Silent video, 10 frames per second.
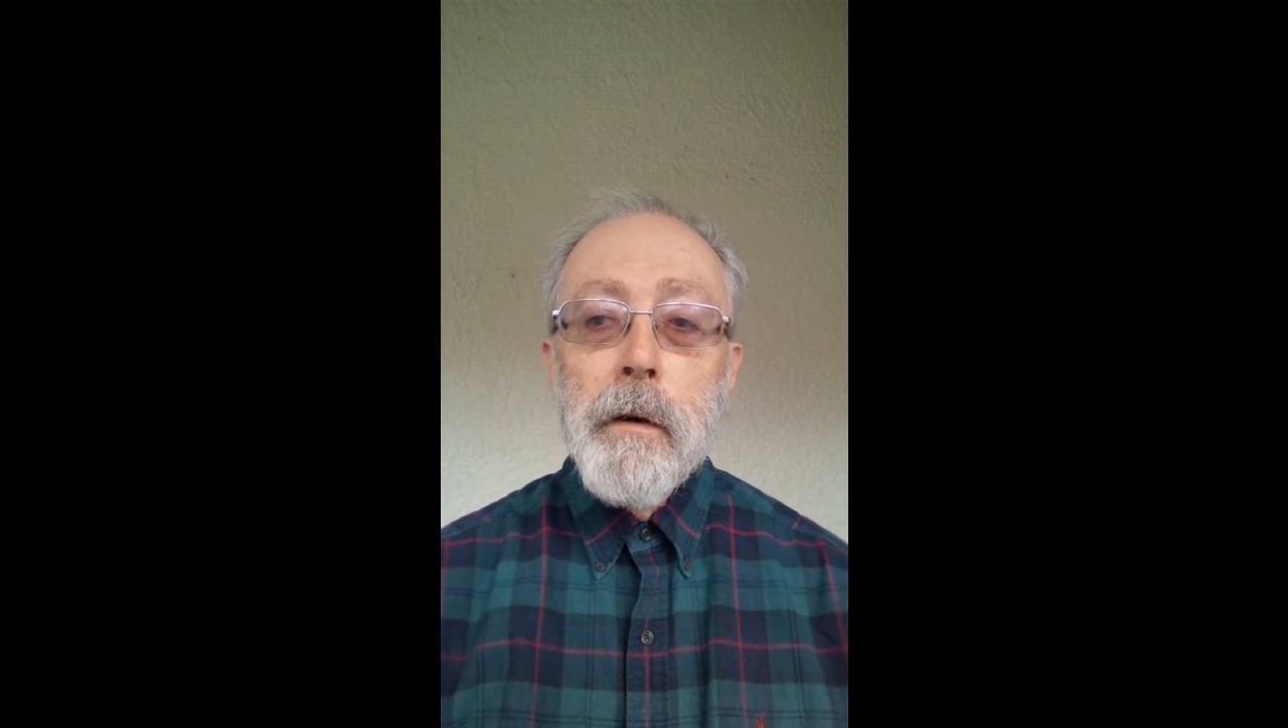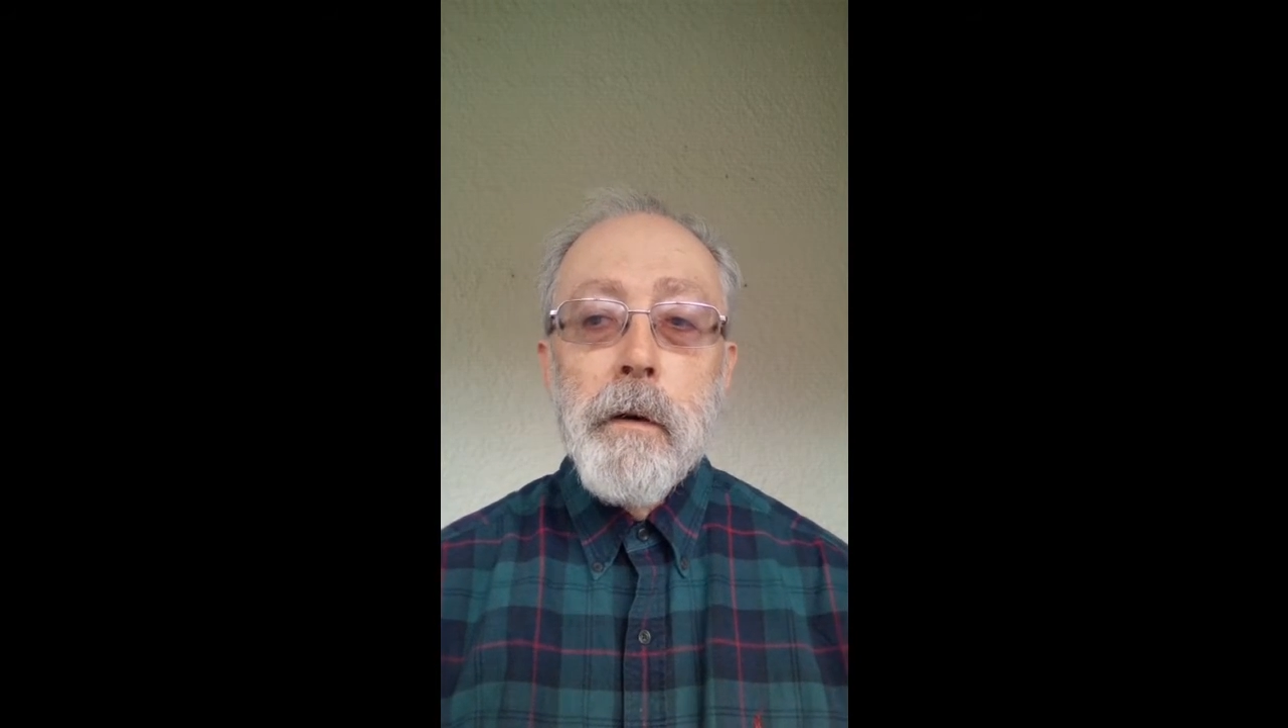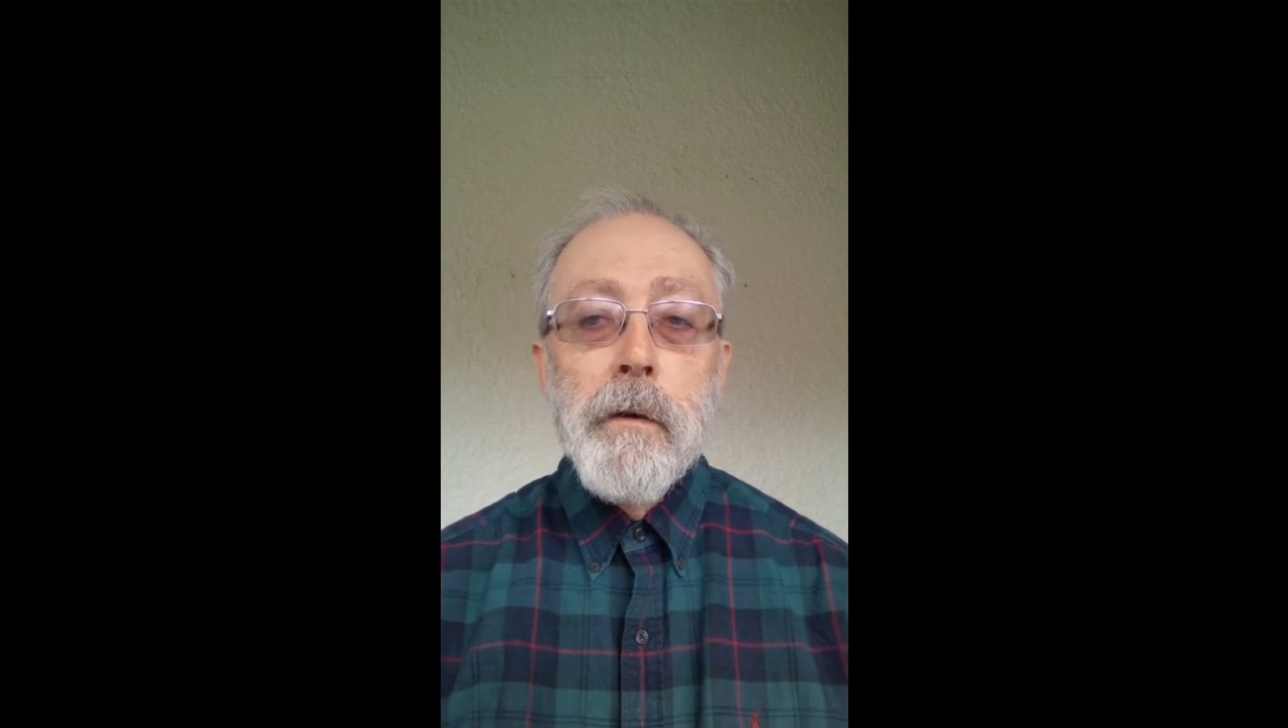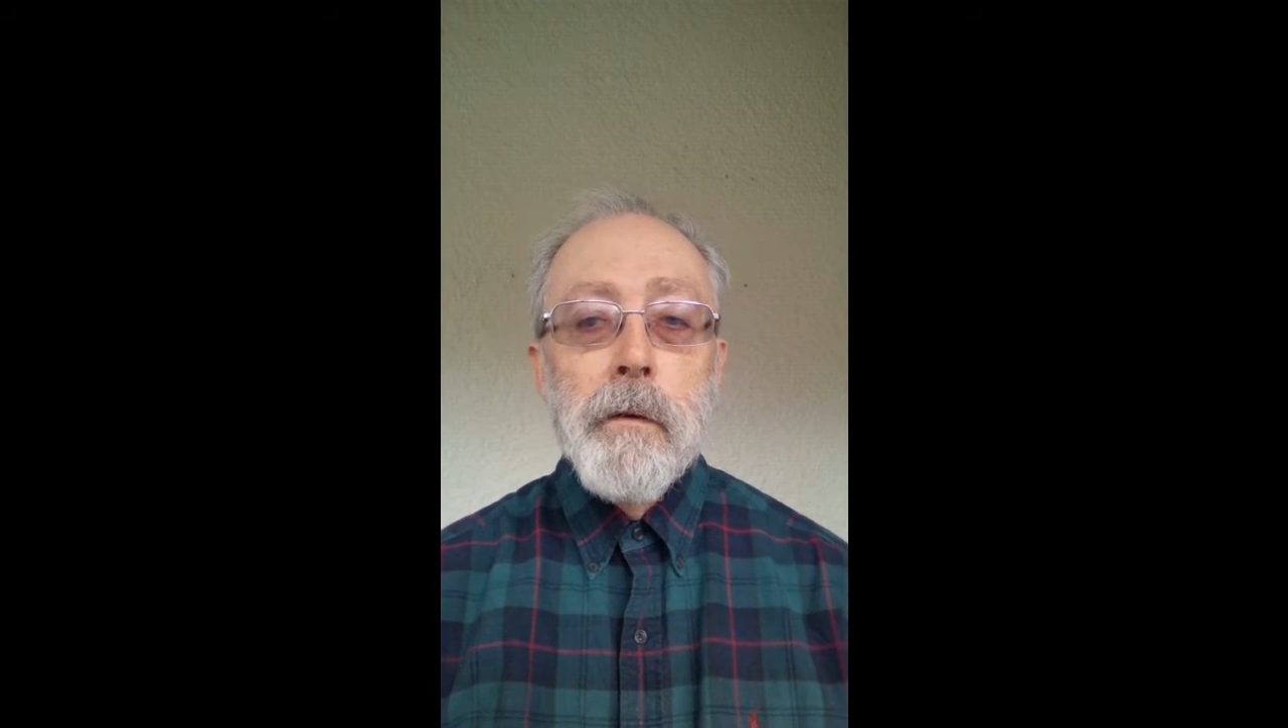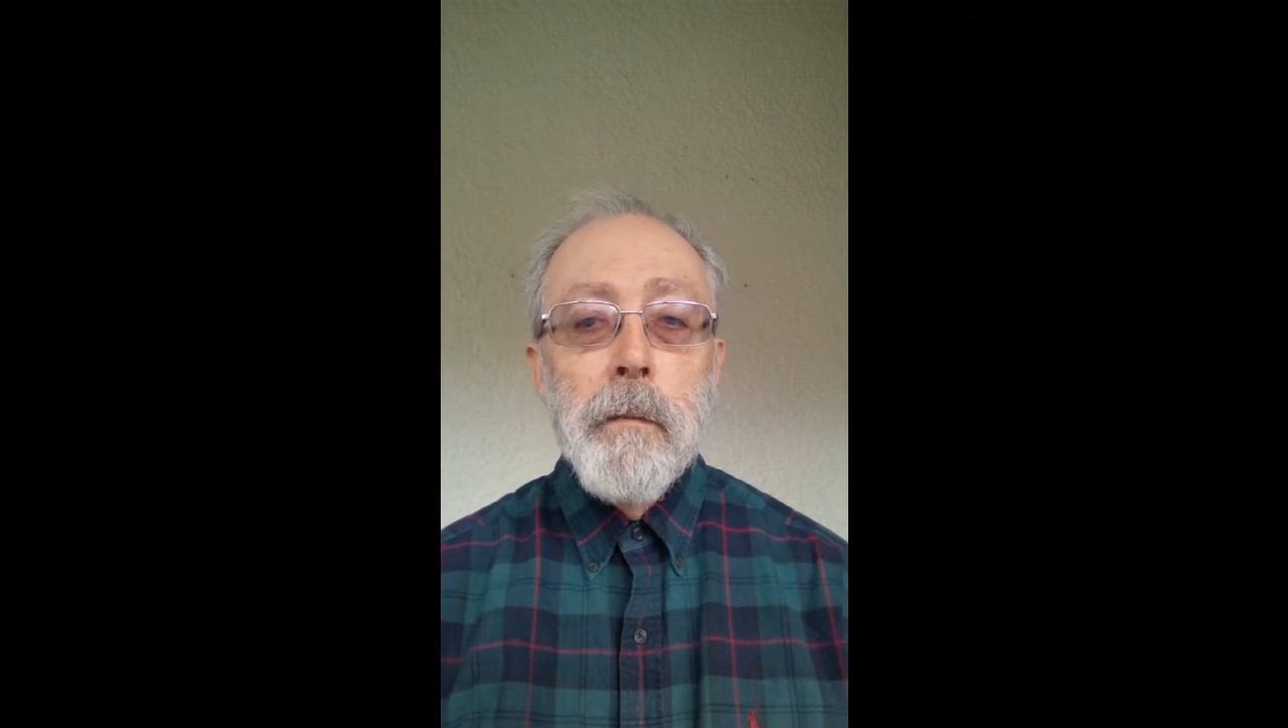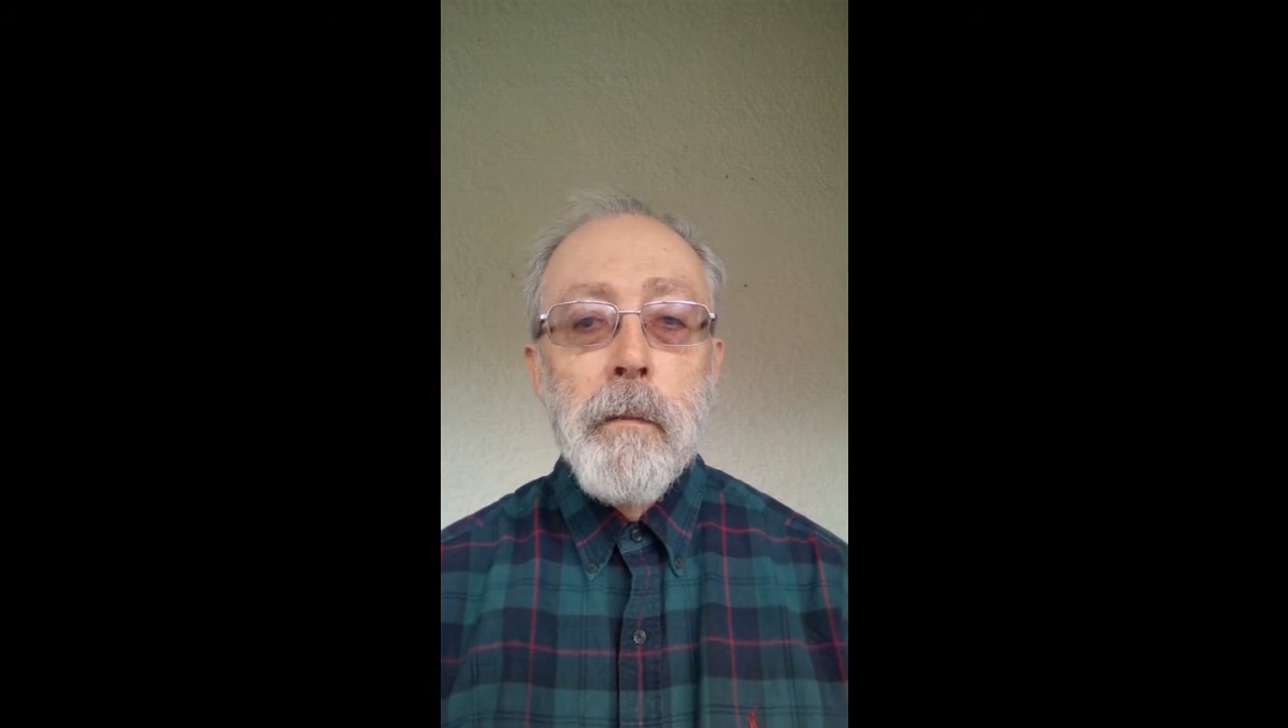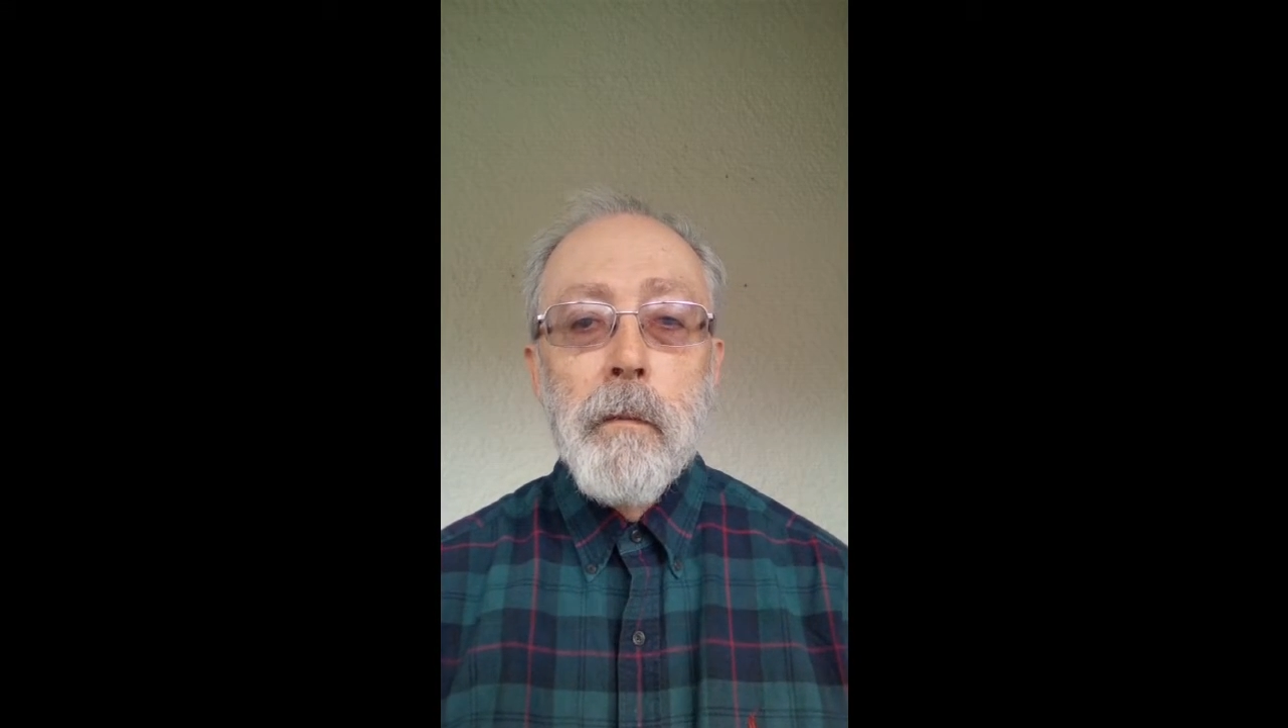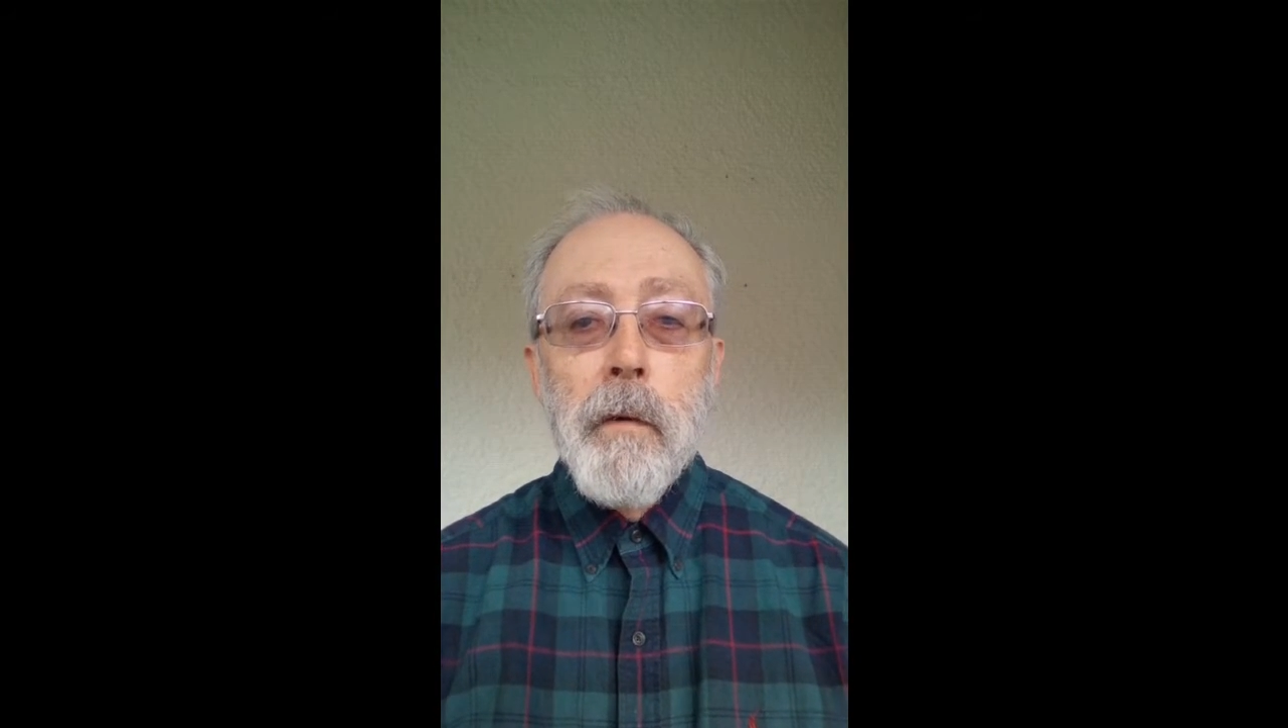learners,